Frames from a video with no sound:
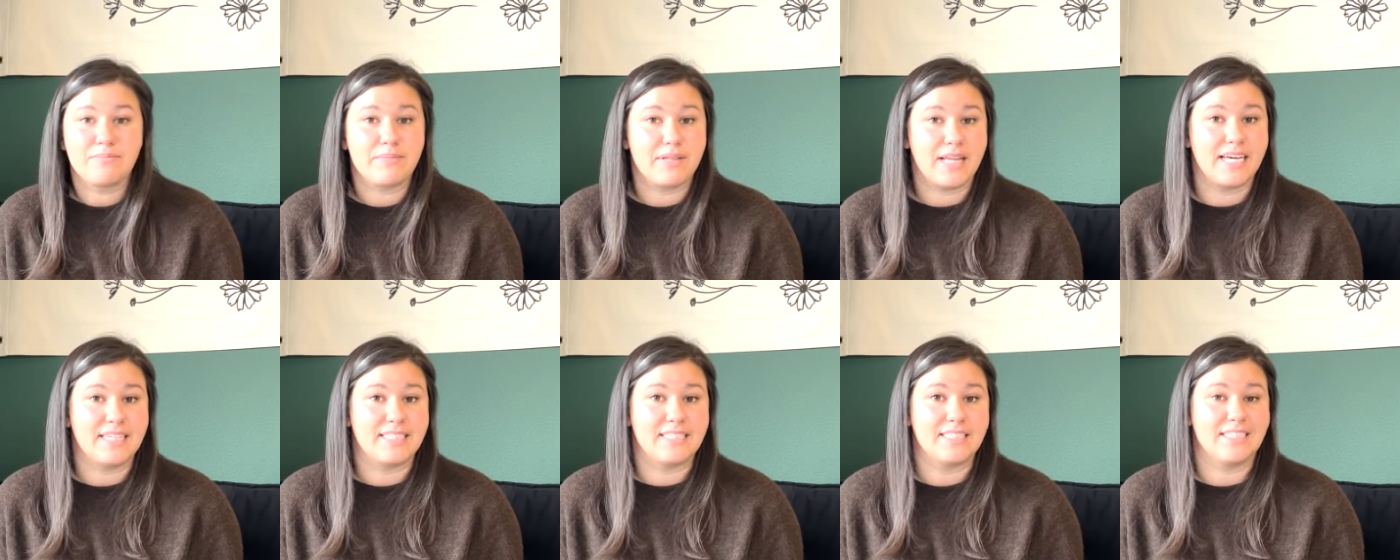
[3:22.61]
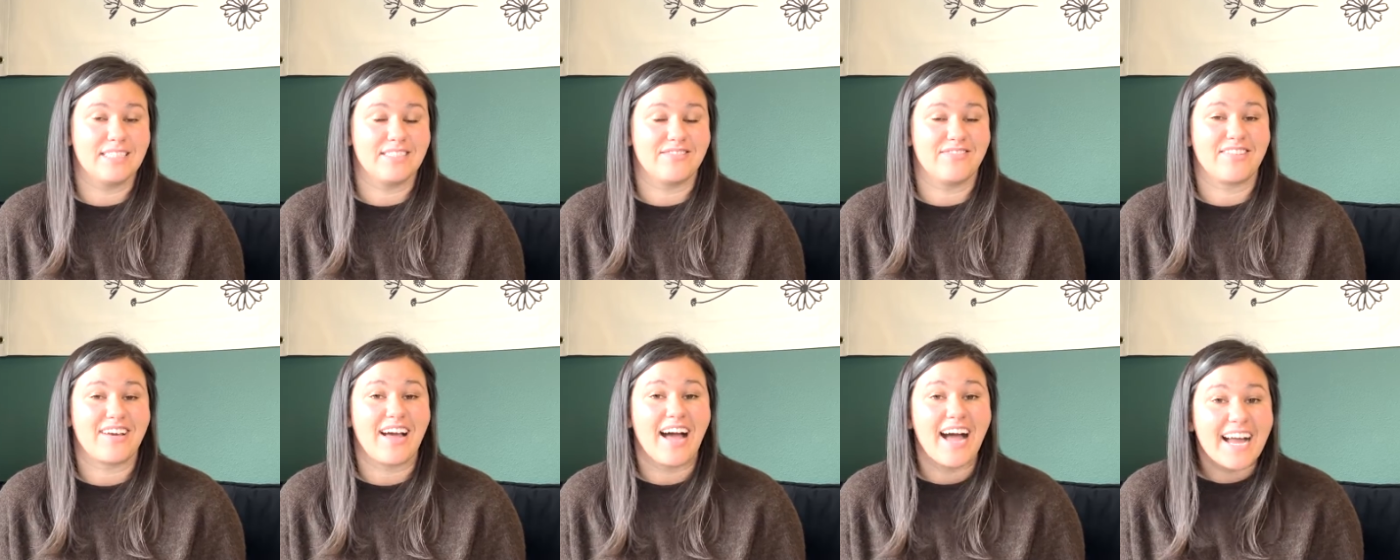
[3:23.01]
places of
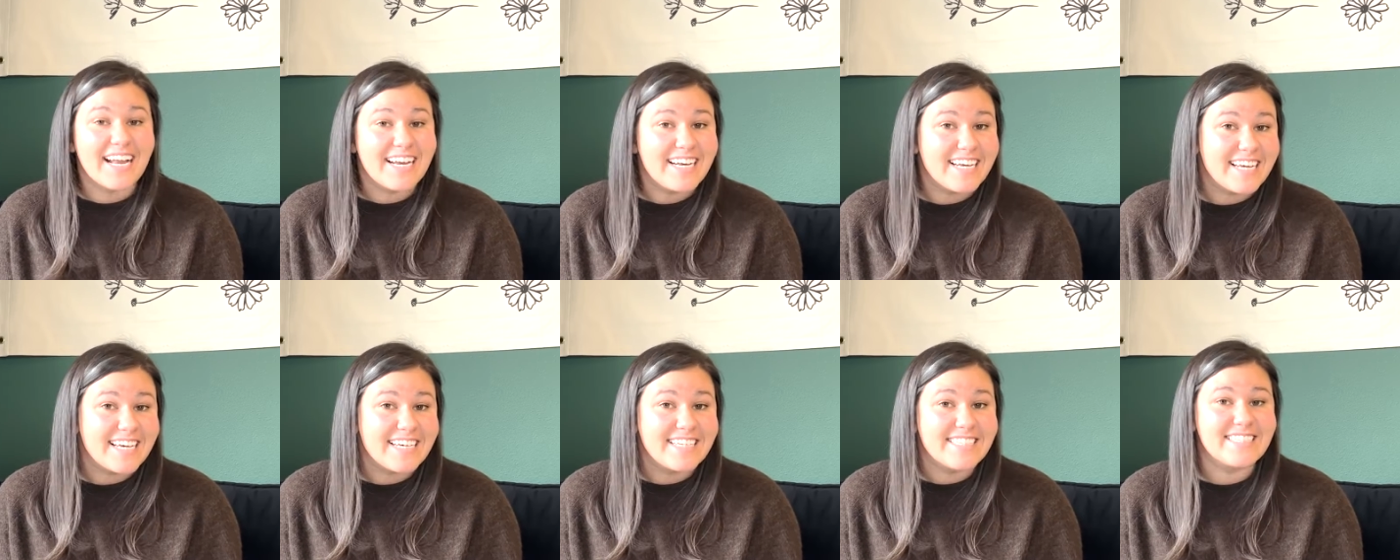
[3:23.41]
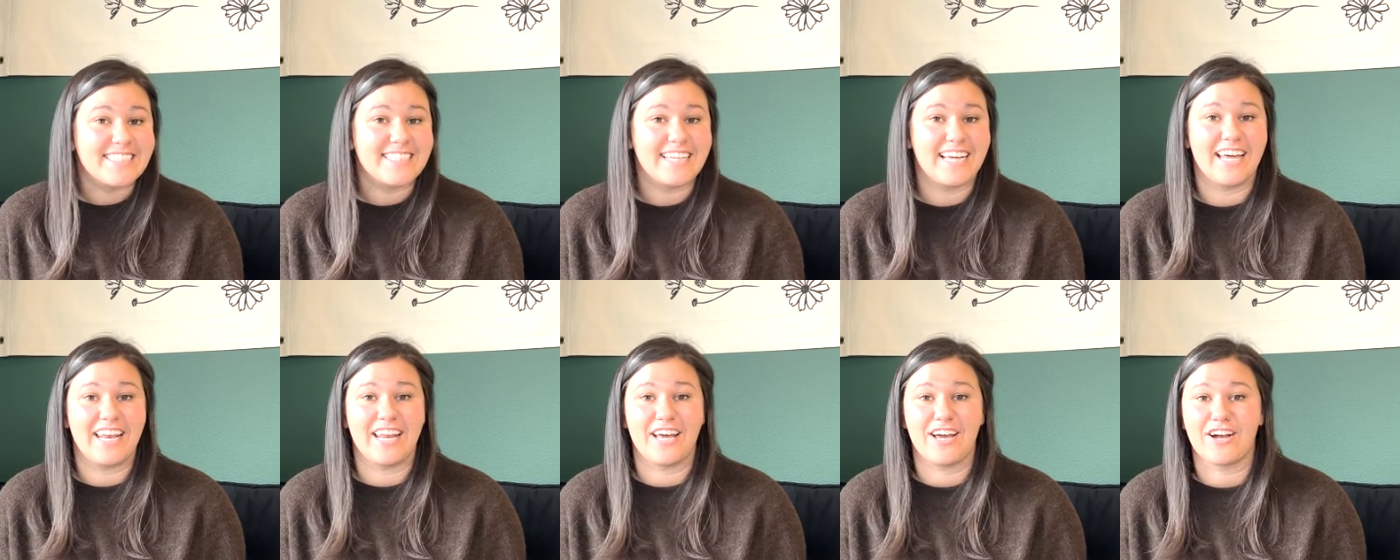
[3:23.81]
kindness
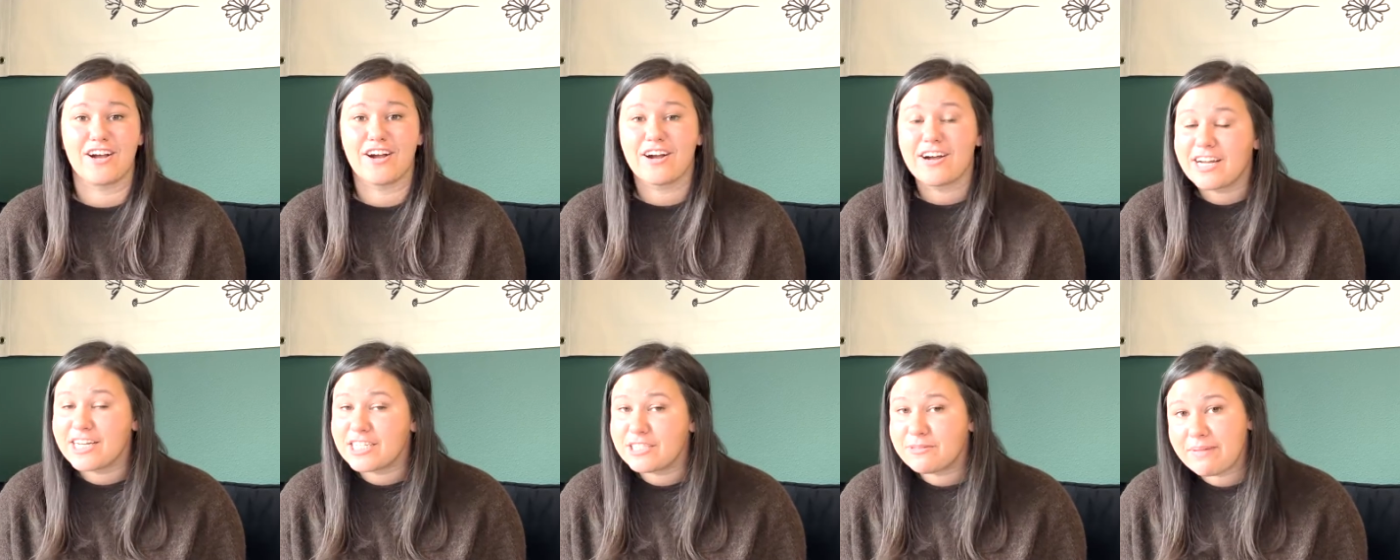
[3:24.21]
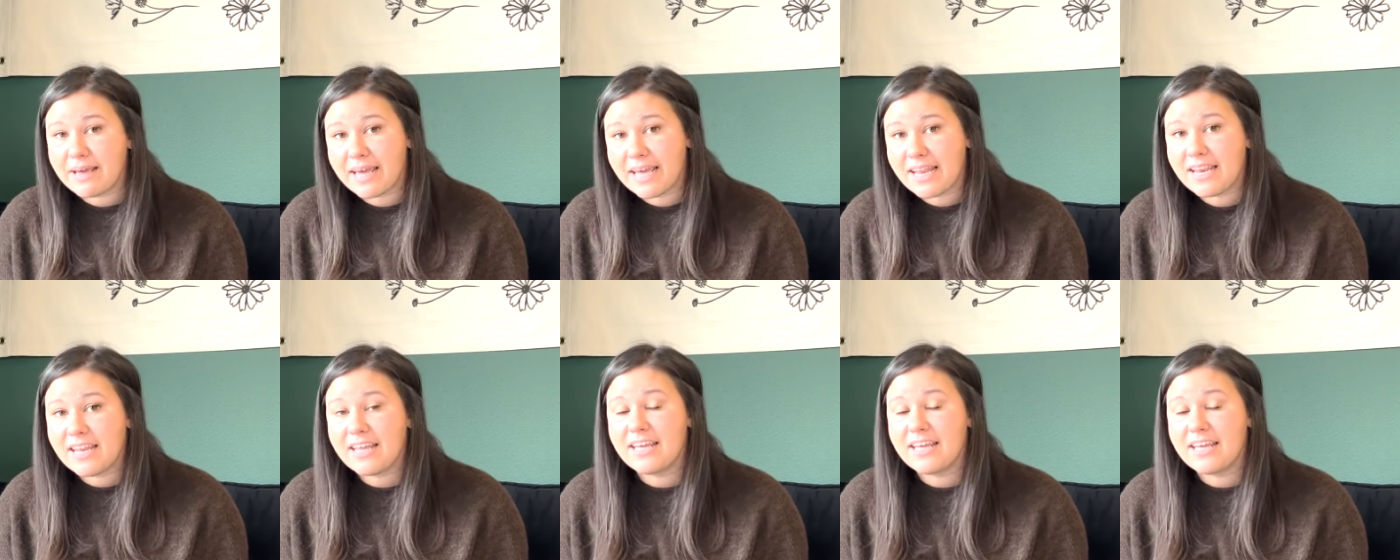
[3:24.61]
and encouragement,